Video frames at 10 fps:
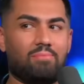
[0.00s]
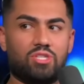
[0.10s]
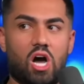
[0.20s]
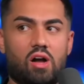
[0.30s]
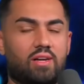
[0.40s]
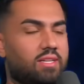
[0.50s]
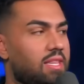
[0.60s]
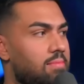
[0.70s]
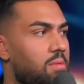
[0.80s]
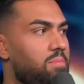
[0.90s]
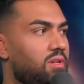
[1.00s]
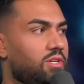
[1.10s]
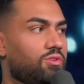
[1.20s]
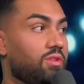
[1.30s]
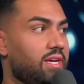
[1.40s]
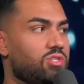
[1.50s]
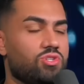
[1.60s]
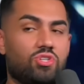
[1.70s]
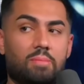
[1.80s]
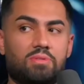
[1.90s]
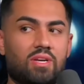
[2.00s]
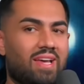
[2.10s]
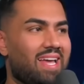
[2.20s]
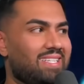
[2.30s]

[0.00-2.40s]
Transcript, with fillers: I'm talking to them, I'm building relationships. Right.